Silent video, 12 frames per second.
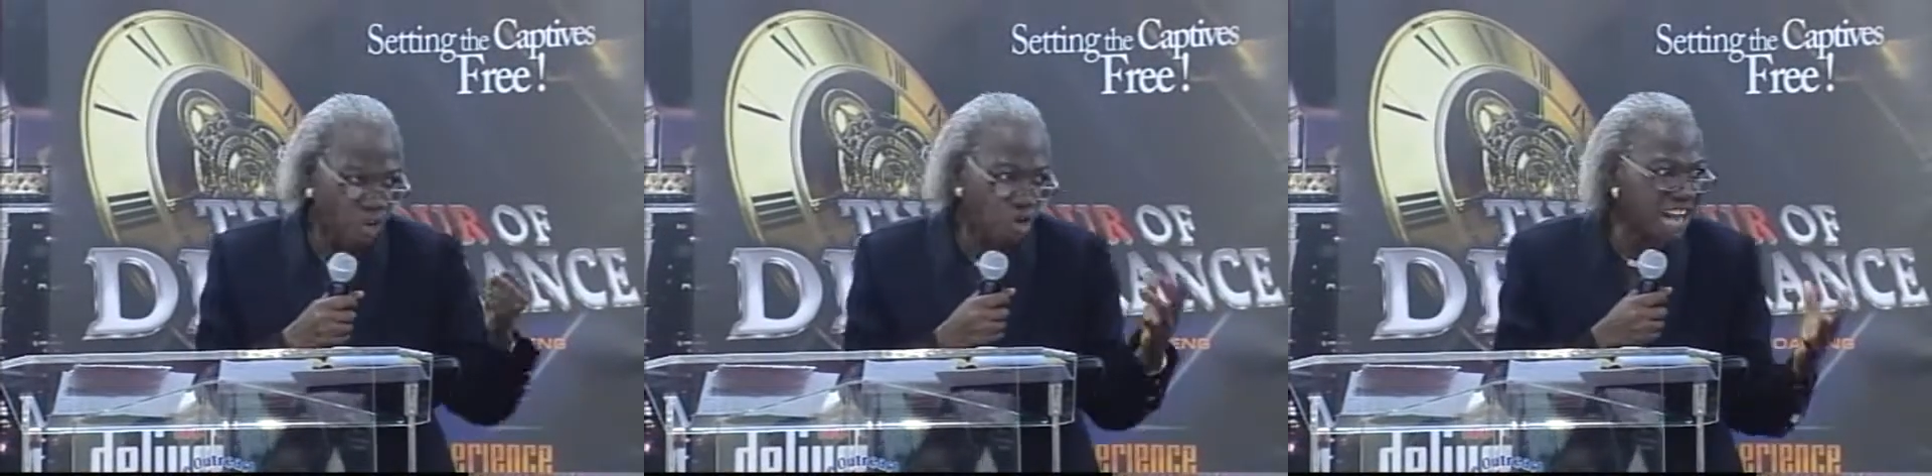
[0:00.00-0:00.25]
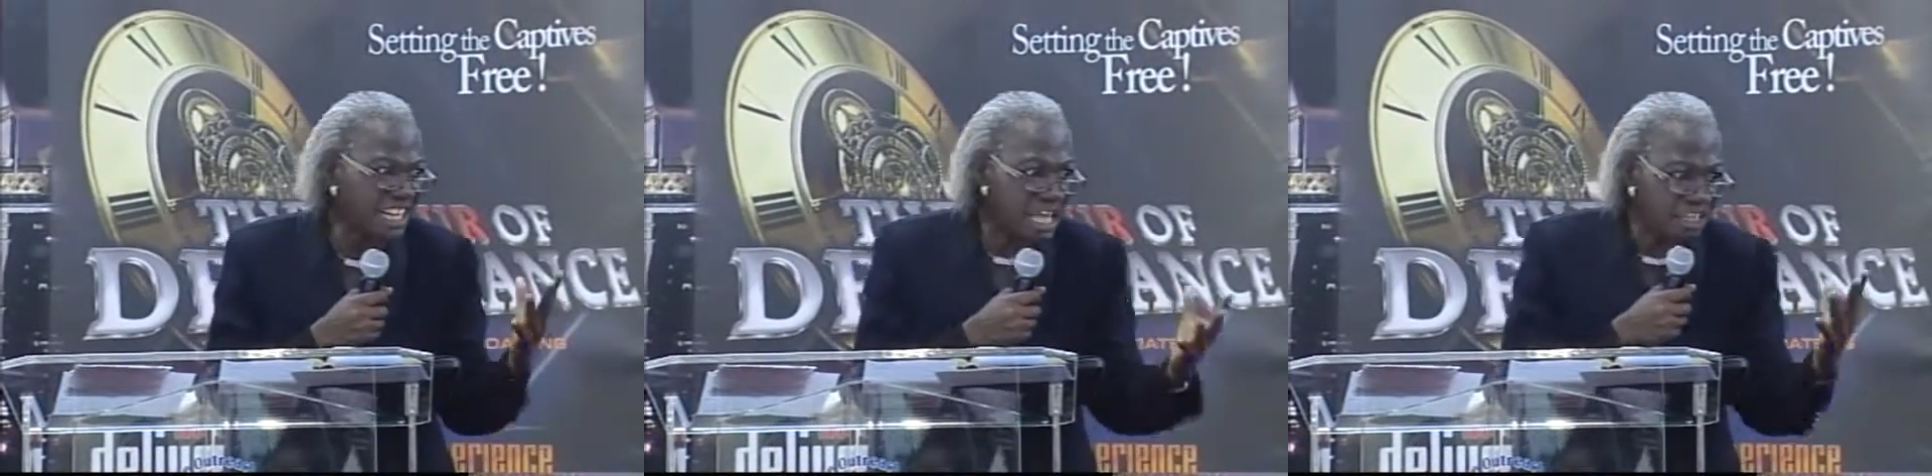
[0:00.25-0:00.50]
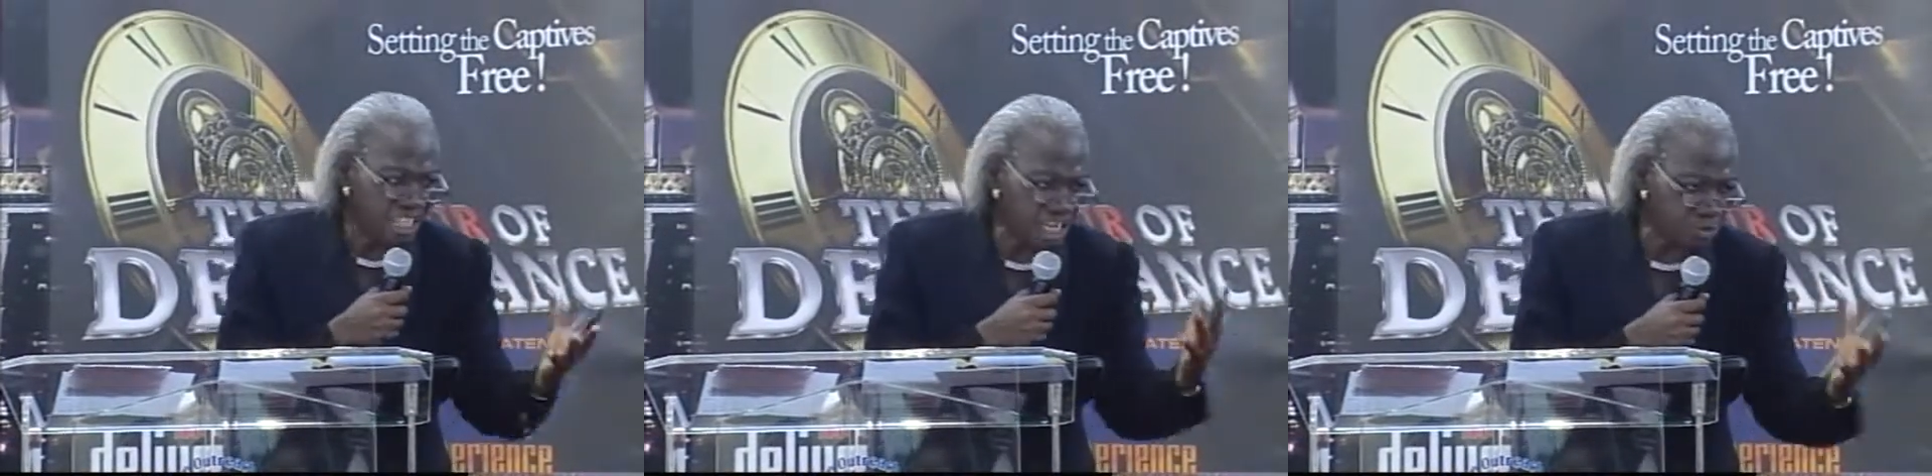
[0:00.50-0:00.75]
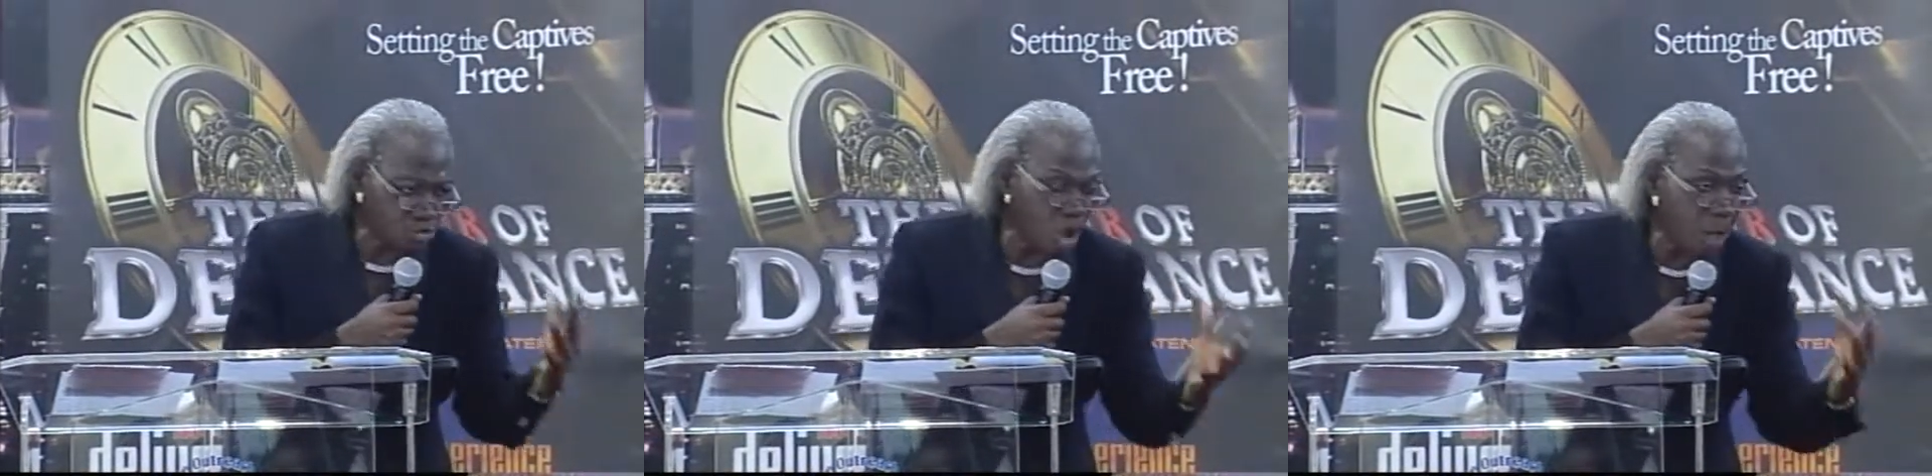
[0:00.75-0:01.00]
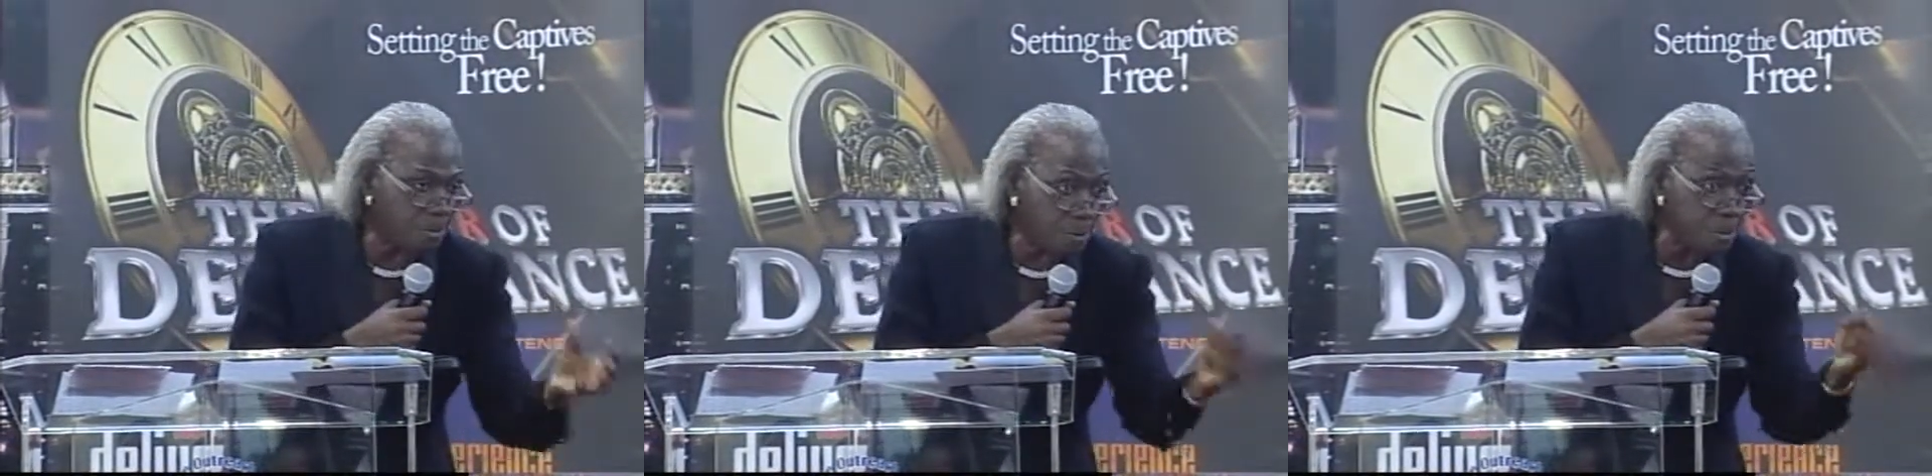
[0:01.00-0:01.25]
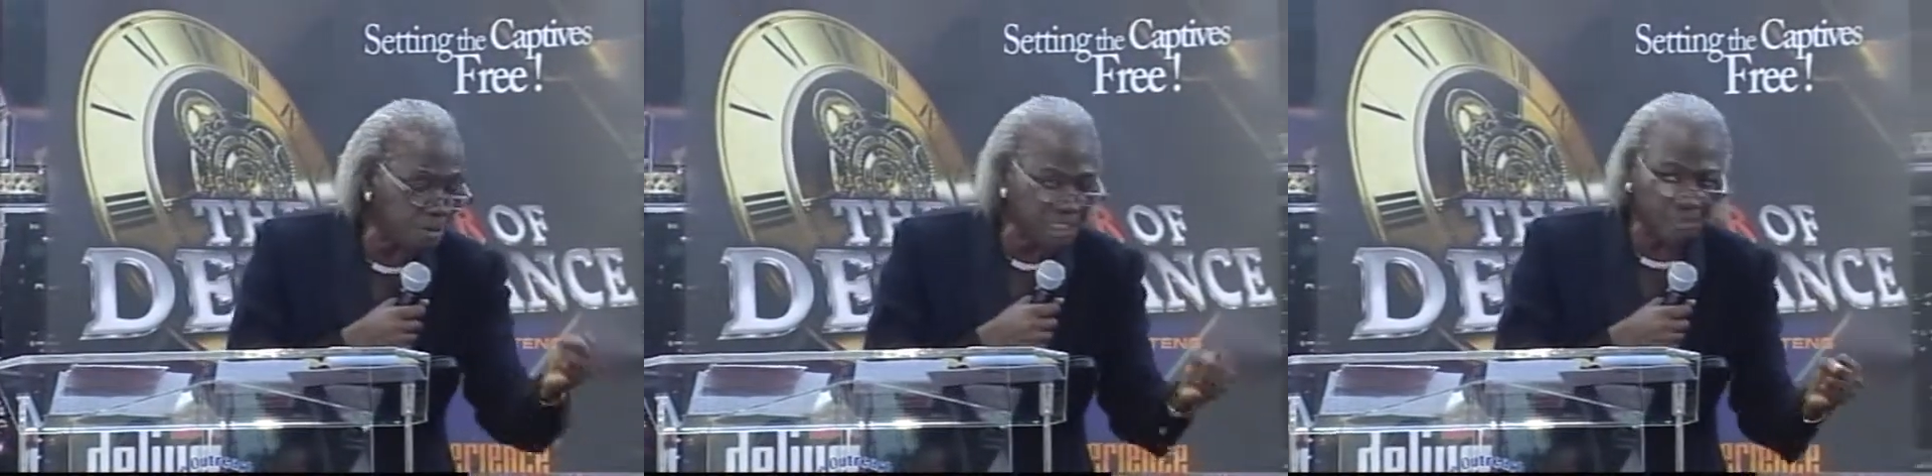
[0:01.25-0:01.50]
God gives you a
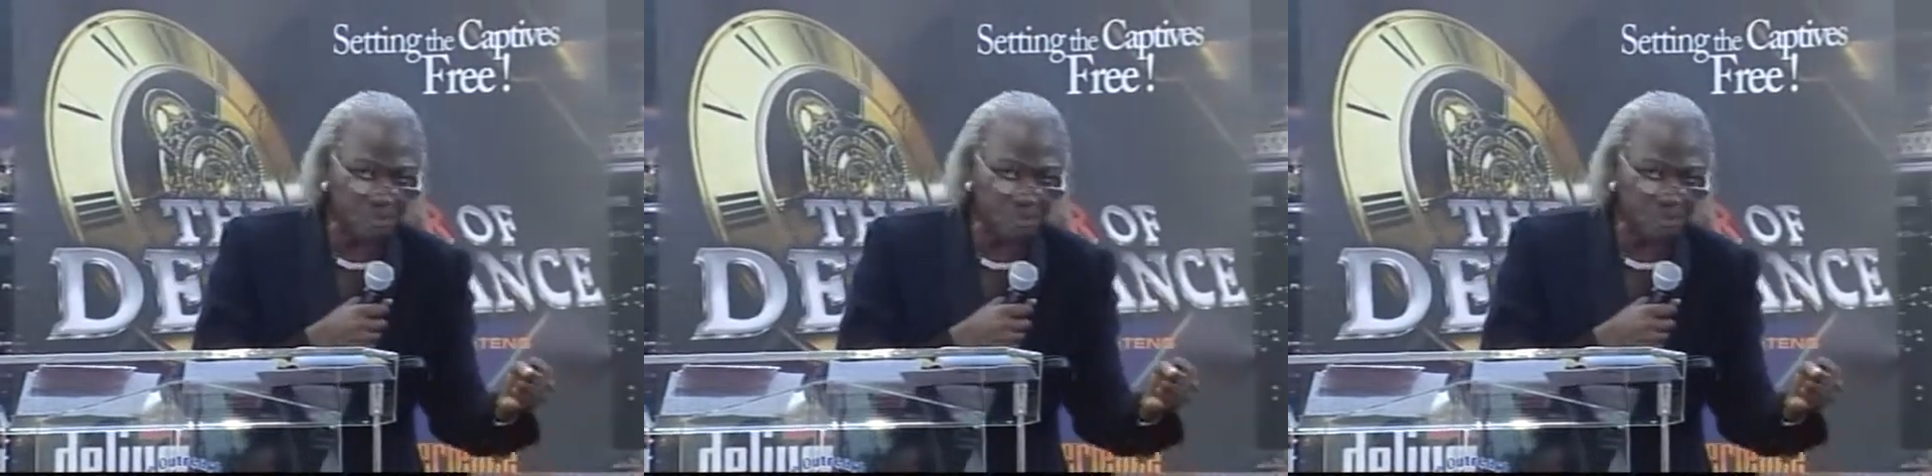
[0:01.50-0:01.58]
prompting,